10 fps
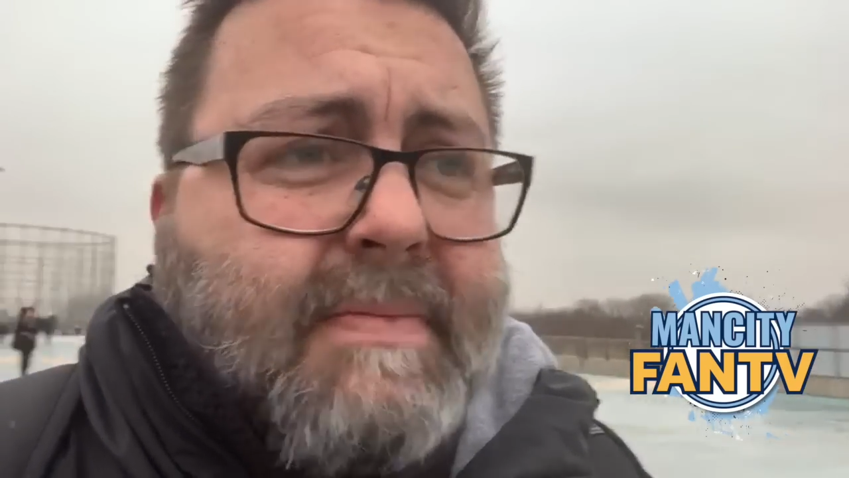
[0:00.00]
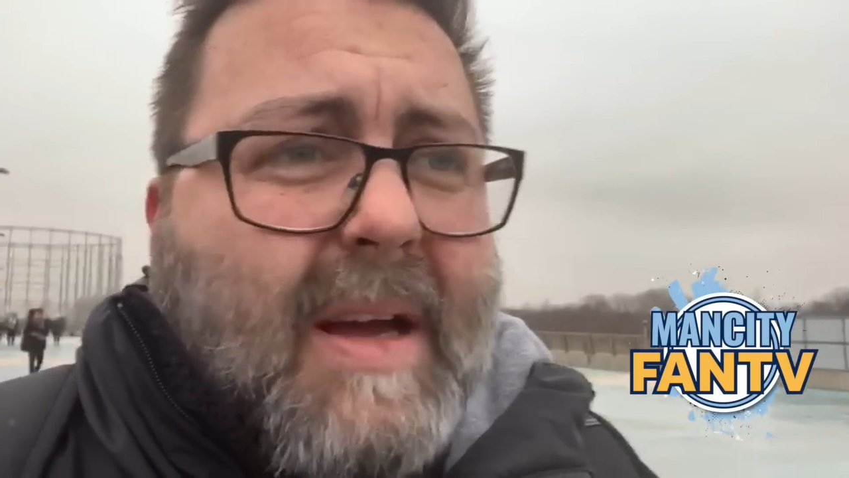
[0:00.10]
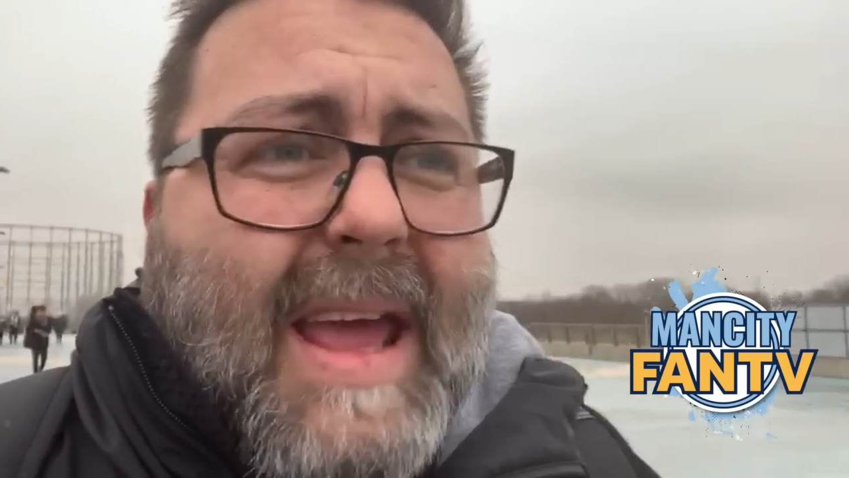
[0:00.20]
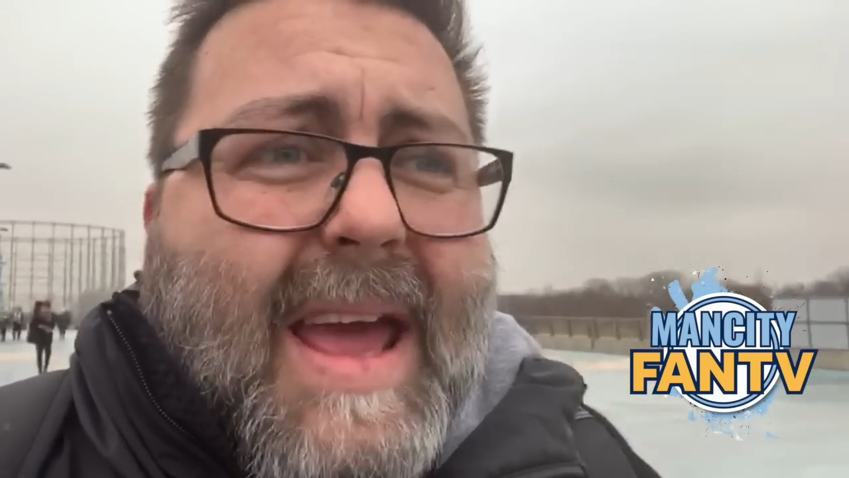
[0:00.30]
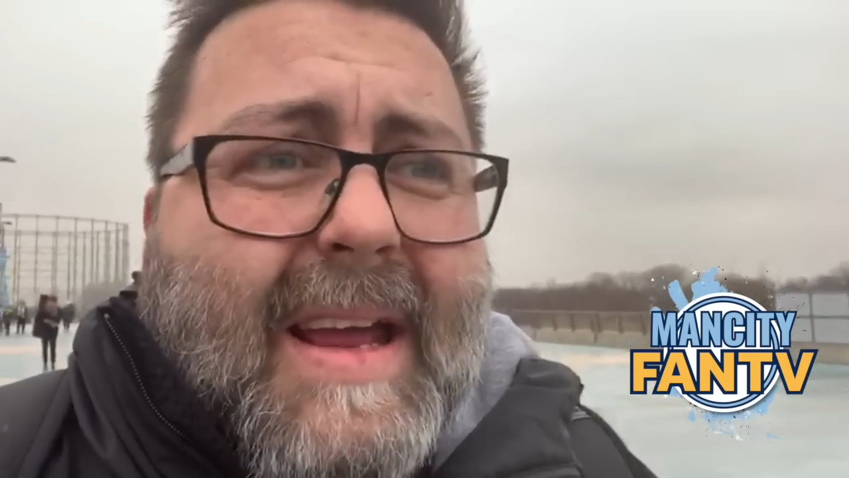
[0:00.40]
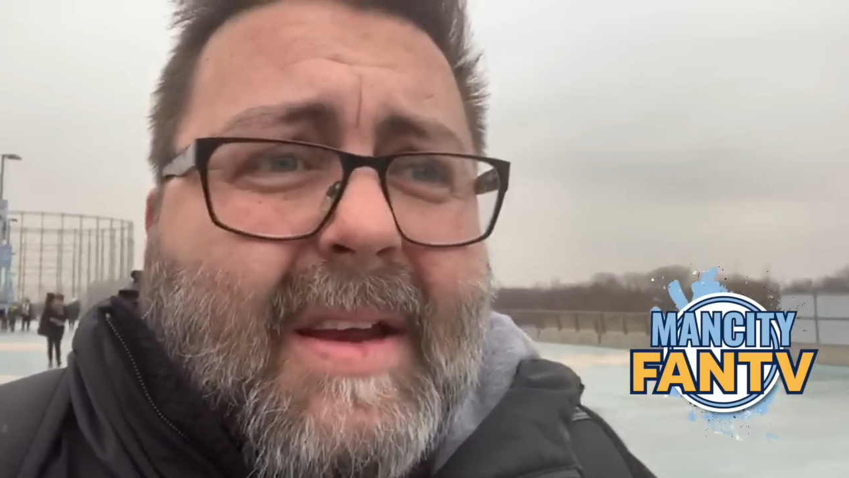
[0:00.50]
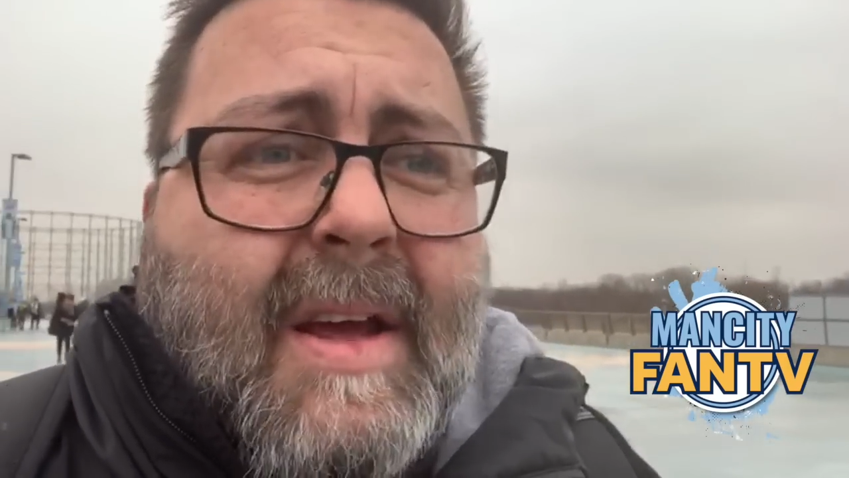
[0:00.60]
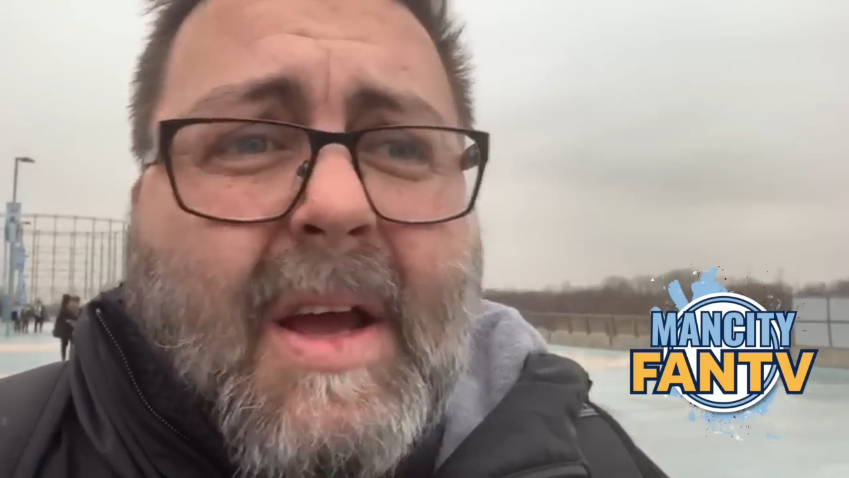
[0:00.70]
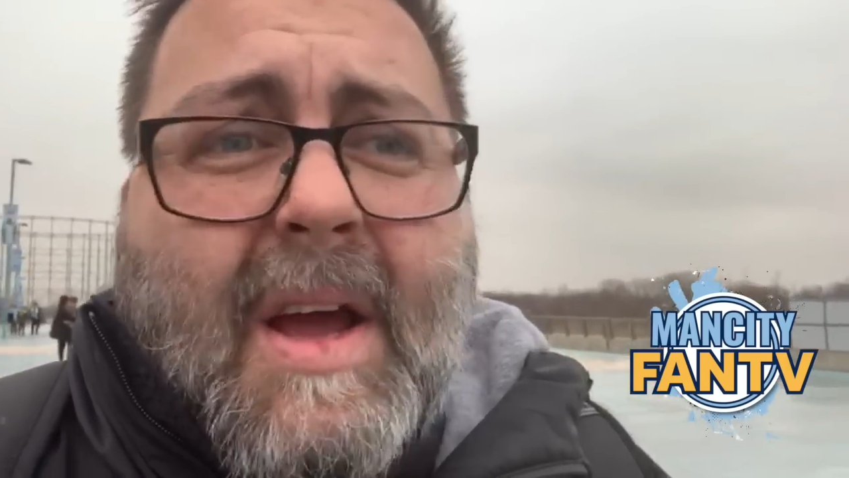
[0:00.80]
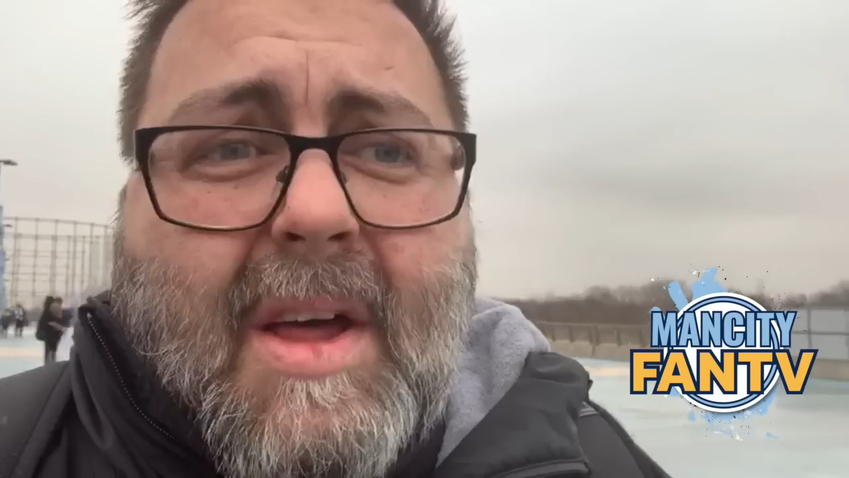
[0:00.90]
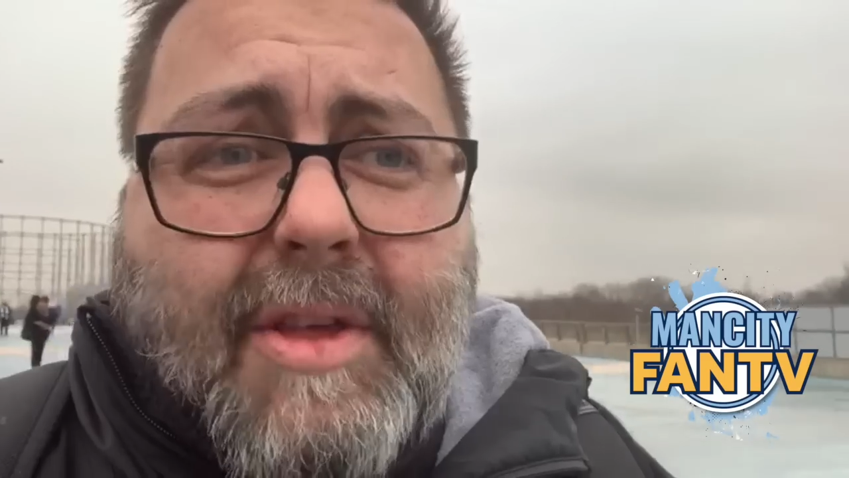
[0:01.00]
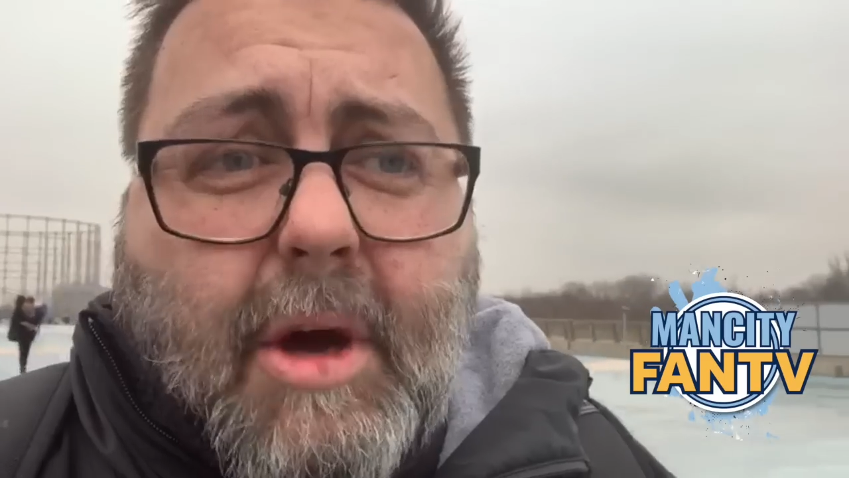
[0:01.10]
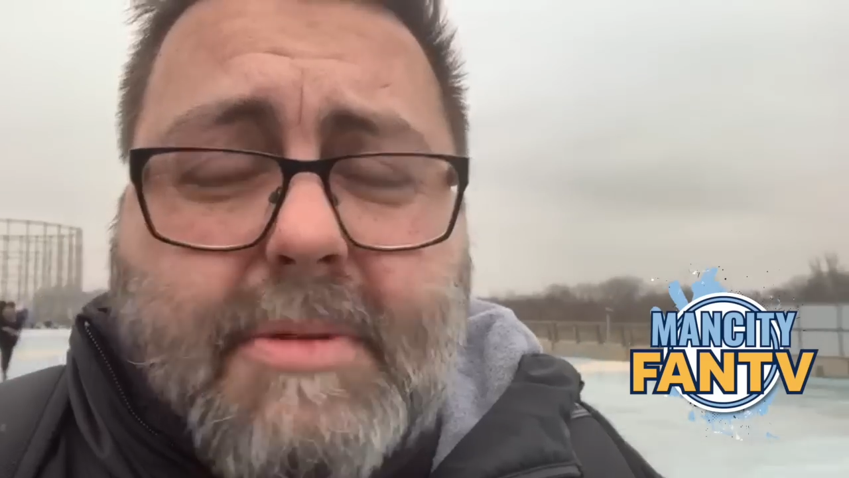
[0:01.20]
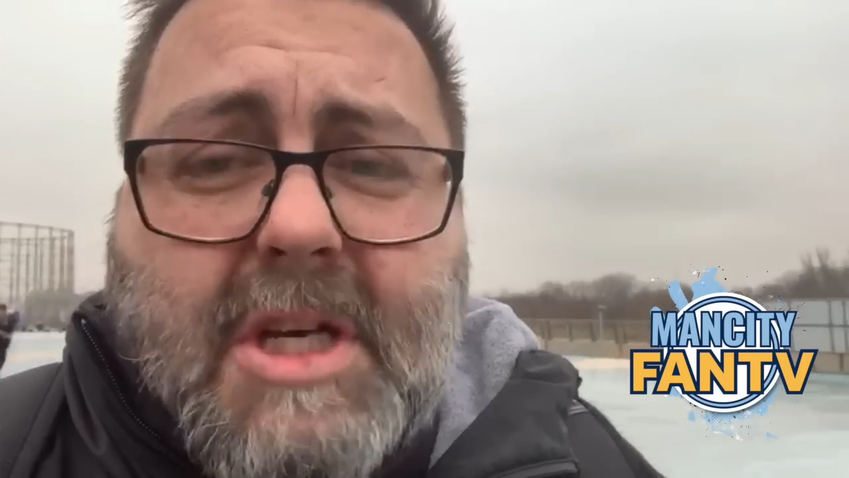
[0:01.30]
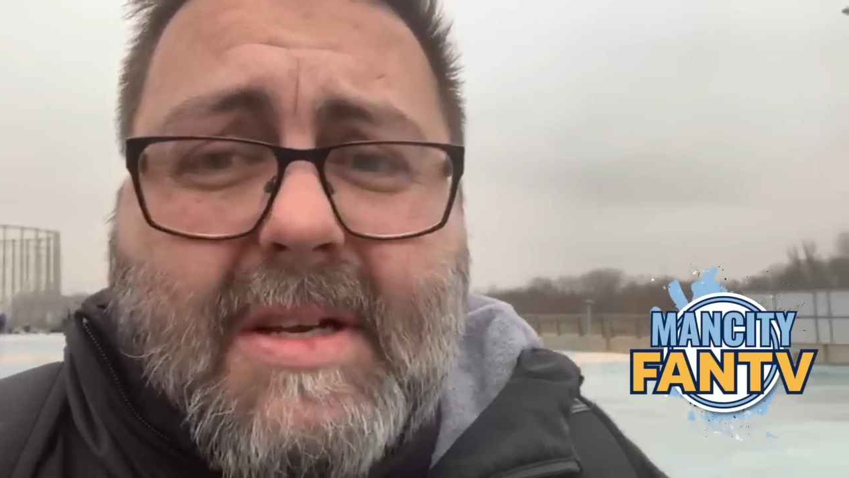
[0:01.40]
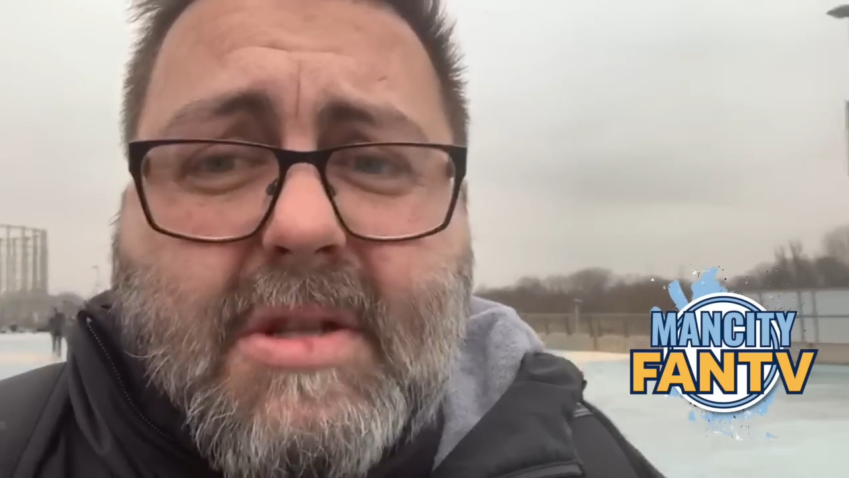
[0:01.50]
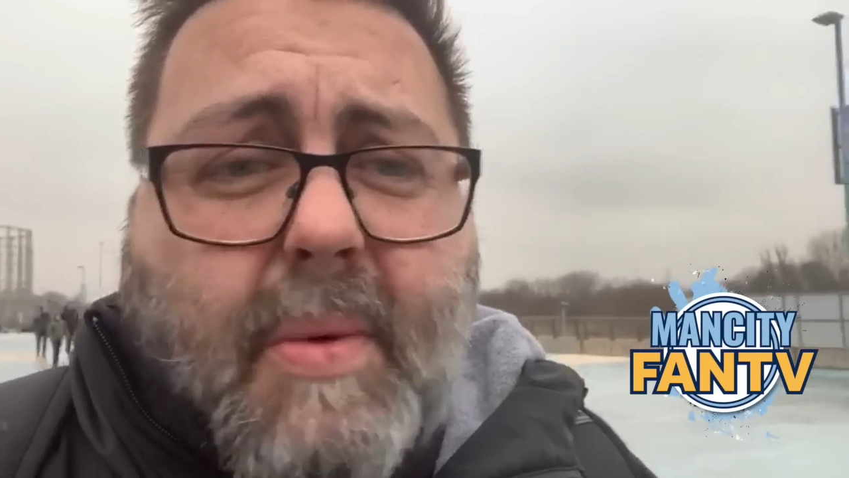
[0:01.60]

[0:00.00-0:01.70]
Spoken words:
But again, the option is,